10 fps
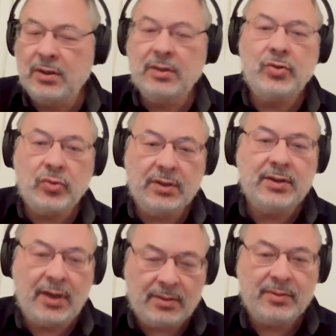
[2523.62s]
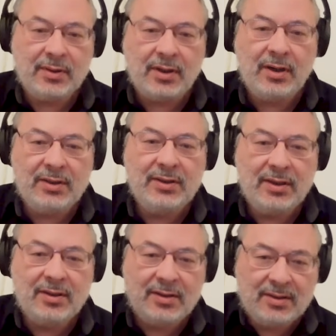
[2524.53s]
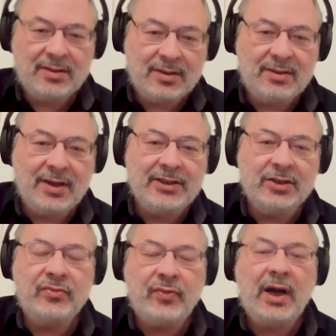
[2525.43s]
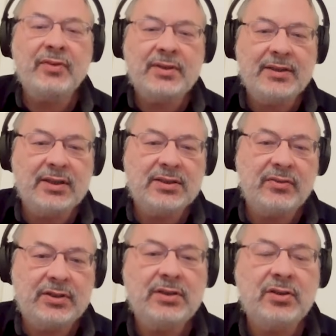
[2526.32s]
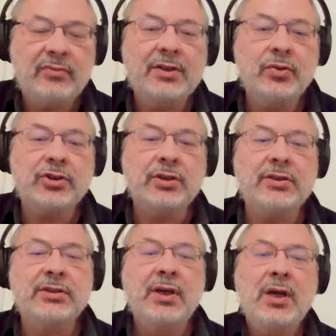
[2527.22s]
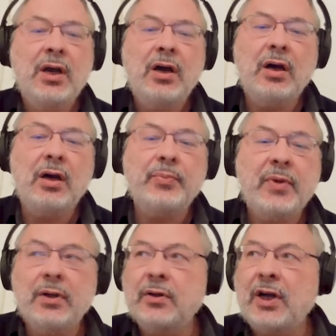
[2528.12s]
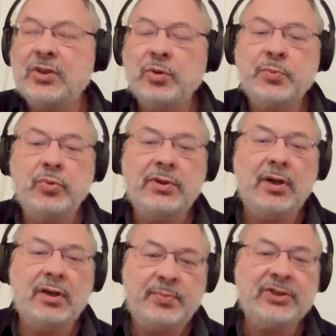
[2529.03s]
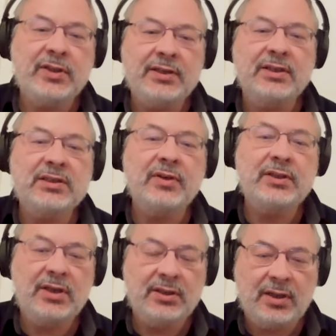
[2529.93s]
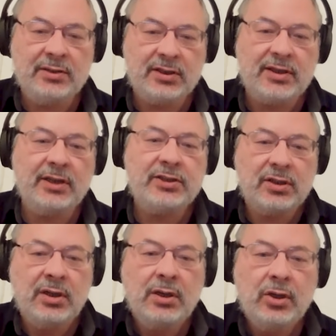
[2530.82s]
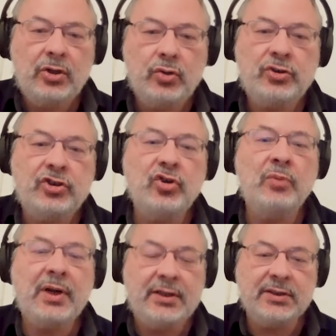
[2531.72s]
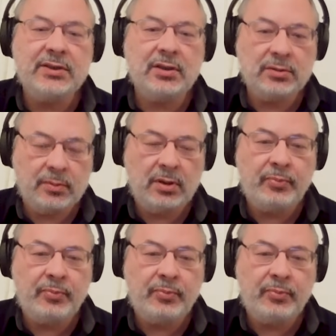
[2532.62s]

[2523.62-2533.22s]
during the 1905 and 1917 revolutions, Russia was put, especially 1917, under such huge geopolitical